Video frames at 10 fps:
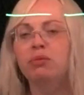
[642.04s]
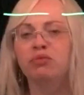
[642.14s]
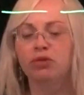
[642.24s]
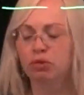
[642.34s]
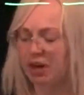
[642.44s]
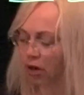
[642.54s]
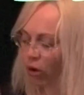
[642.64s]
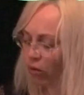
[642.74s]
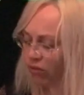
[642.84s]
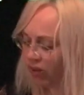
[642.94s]
up for my
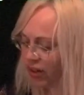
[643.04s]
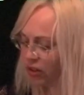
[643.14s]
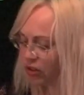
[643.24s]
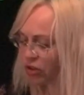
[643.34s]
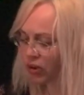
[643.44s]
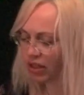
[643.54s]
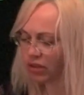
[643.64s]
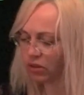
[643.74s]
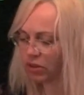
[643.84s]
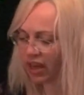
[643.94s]
code finder so I
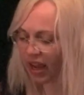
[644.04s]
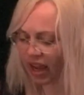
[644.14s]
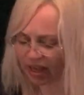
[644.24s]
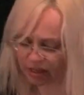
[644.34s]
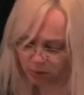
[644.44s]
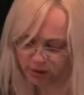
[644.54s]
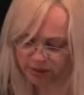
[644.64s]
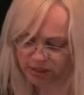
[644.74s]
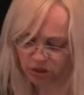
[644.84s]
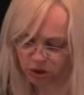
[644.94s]
can look at adding
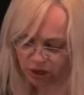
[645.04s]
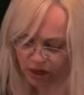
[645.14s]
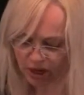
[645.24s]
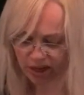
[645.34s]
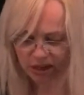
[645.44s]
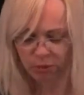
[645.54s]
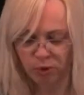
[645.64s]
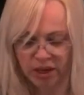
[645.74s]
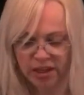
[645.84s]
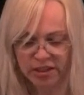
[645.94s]
procedure, and I'm
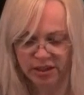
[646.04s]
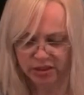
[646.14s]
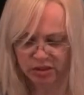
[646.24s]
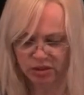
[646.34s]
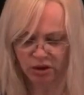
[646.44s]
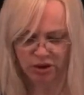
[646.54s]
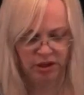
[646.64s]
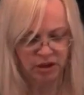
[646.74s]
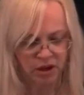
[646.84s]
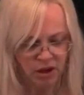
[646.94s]
ready to get
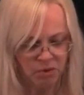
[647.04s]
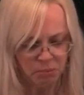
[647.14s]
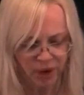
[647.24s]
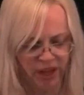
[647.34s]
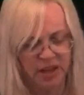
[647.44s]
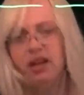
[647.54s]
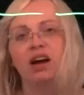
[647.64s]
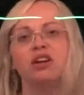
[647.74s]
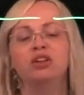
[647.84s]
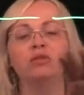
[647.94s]
started. But
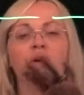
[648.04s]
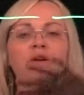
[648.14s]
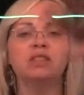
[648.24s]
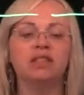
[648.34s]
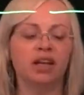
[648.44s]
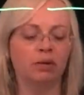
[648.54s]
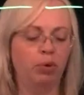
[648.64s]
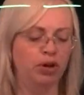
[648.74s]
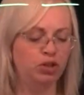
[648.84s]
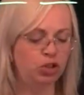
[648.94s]
you notice that I
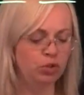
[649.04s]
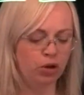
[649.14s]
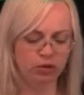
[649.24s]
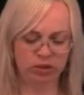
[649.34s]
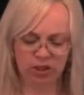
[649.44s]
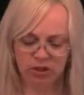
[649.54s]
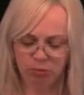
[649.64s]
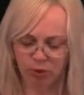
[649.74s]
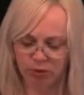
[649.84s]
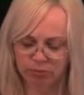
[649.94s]
put 2 codes on the
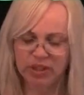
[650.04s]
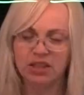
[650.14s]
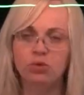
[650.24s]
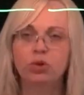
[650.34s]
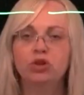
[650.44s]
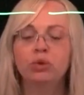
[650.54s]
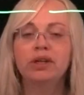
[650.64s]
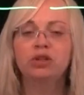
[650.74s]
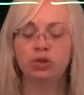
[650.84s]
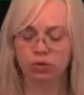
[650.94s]
board because we're
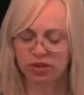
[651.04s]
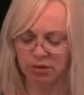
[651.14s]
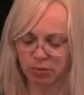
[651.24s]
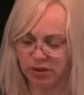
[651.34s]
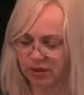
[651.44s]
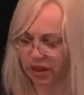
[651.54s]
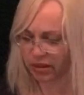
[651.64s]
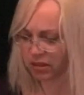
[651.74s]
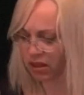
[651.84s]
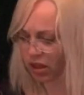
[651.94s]
doing 2 separate
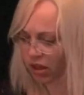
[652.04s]
things.